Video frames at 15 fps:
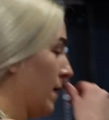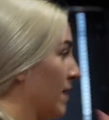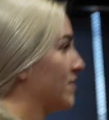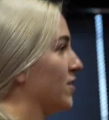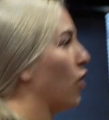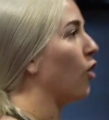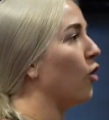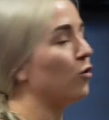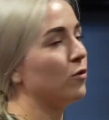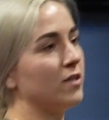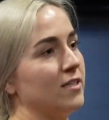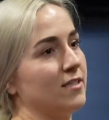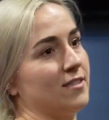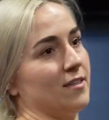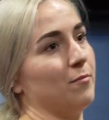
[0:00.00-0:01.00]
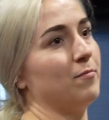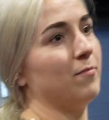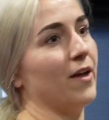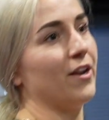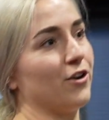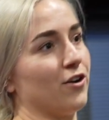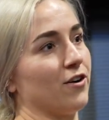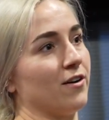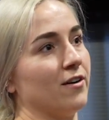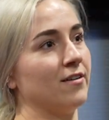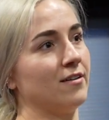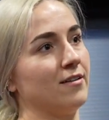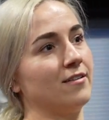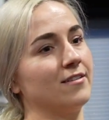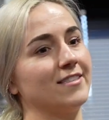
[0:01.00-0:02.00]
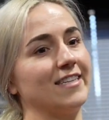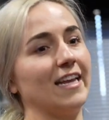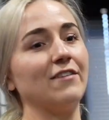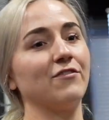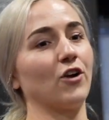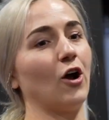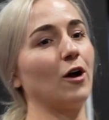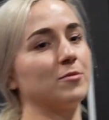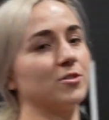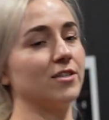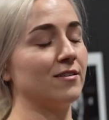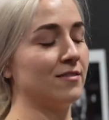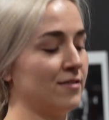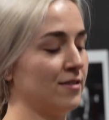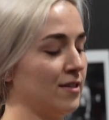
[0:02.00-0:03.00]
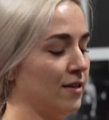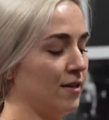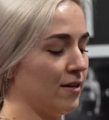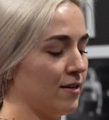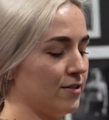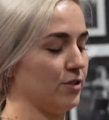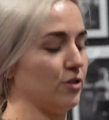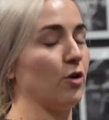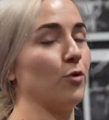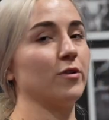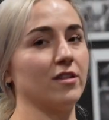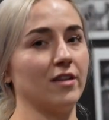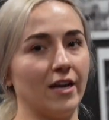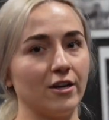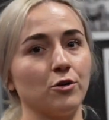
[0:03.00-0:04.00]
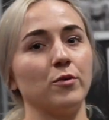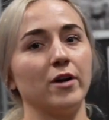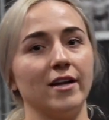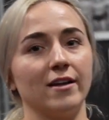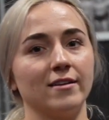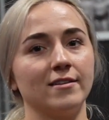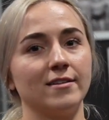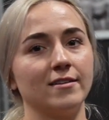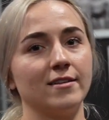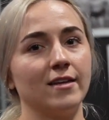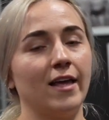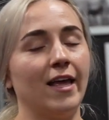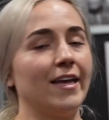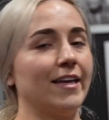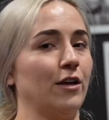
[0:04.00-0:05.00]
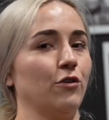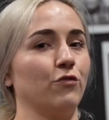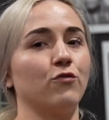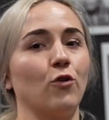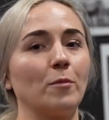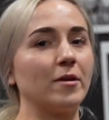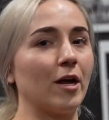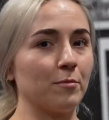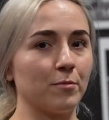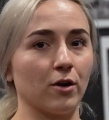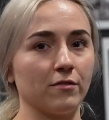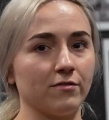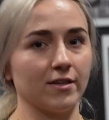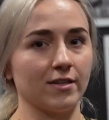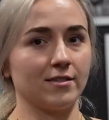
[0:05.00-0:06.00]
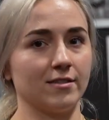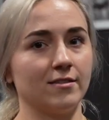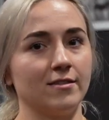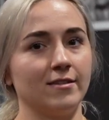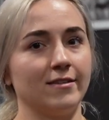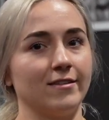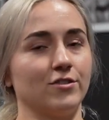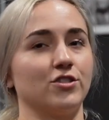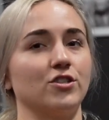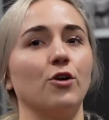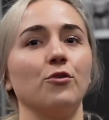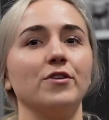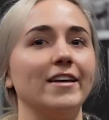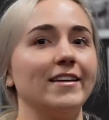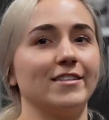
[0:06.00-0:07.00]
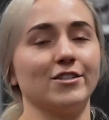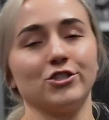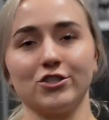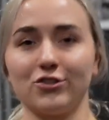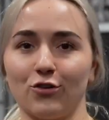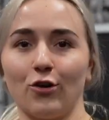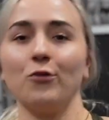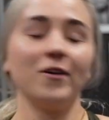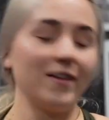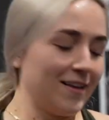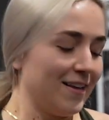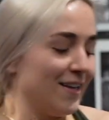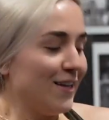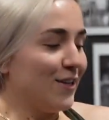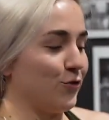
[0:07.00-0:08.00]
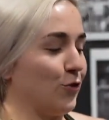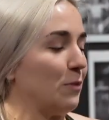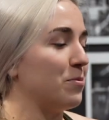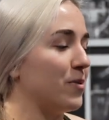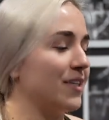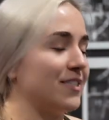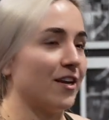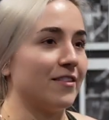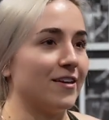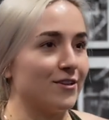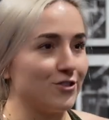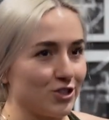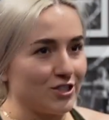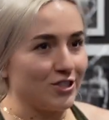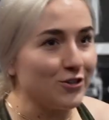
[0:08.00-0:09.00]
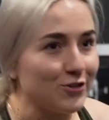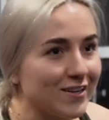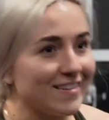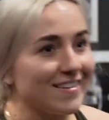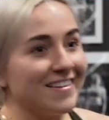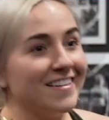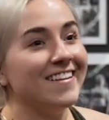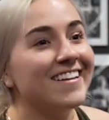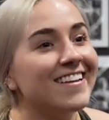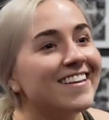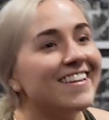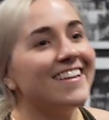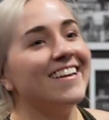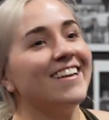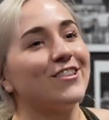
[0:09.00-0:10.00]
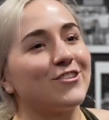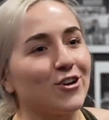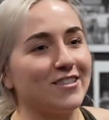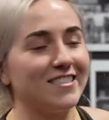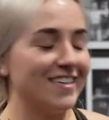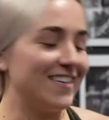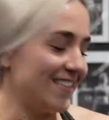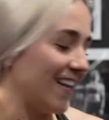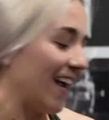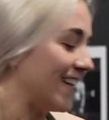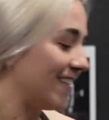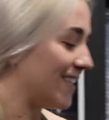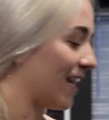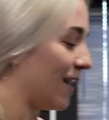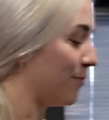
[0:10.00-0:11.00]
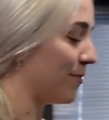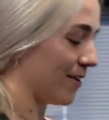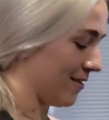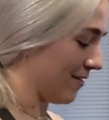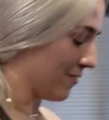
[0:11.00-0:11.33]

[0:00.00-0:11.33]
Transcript: It's always a better, safer option to go with lighter weight, get your form down perfect. There's no need to just throw 3 plates on there just so you can thrust it a tiny, tiny bit.